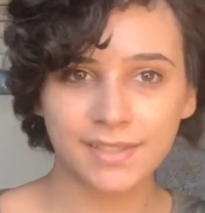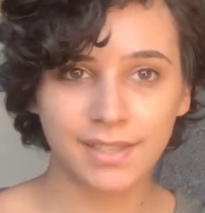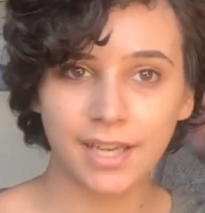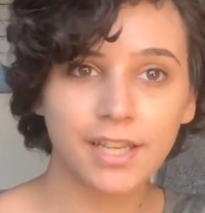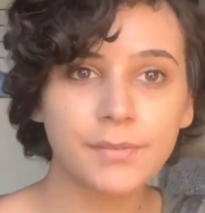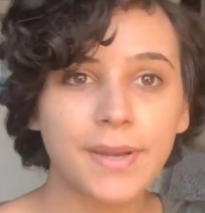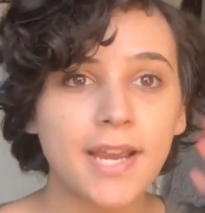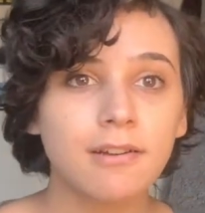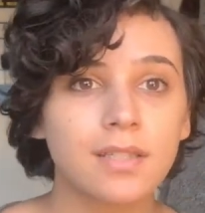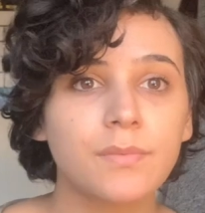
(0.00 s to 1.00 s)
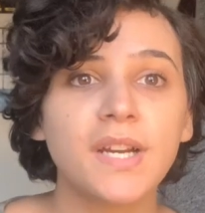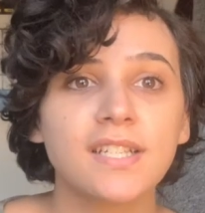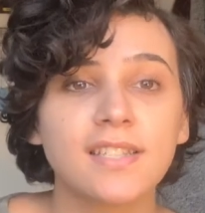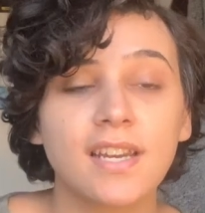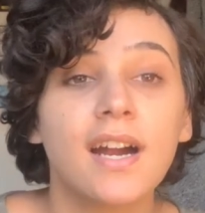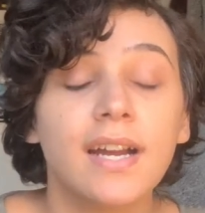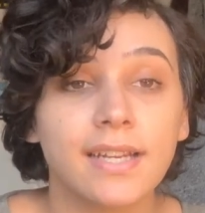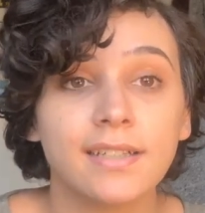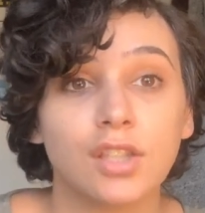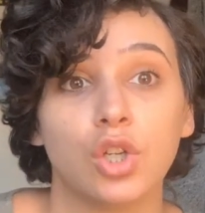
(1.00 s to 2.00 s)
And my hair is a mess, and I
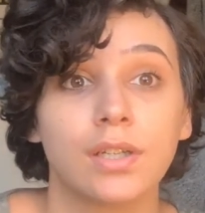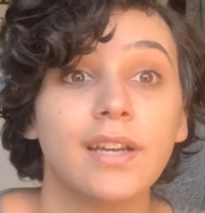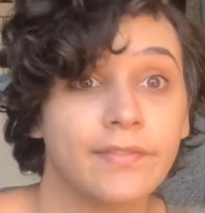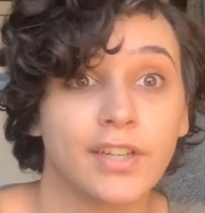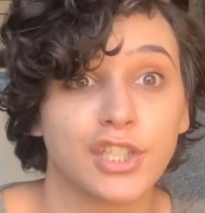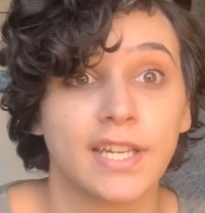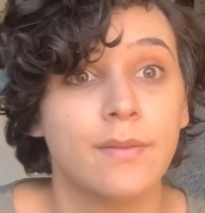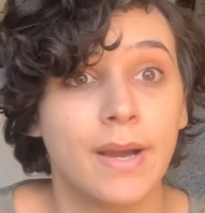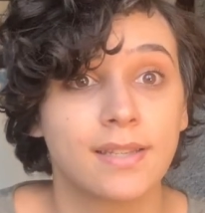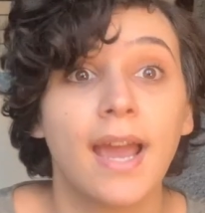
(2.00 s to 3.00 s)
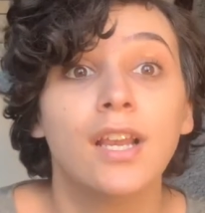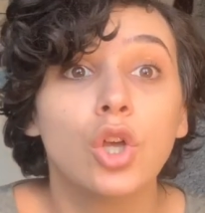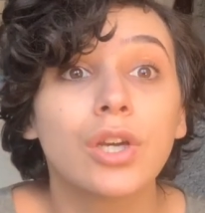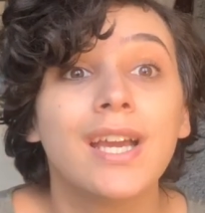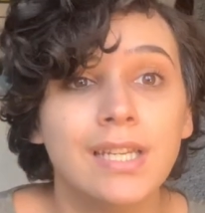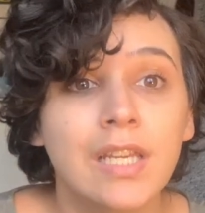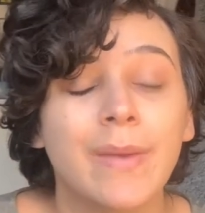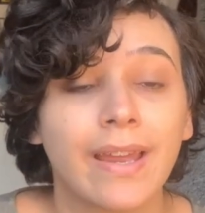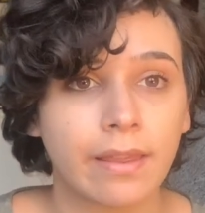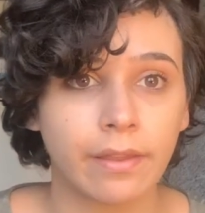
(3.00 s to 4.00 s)
look officially a mess. I look
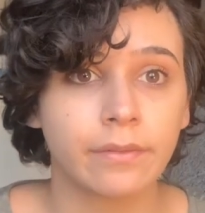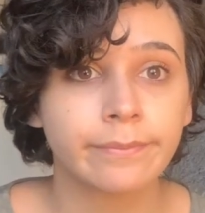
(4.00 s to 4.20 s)
anemic.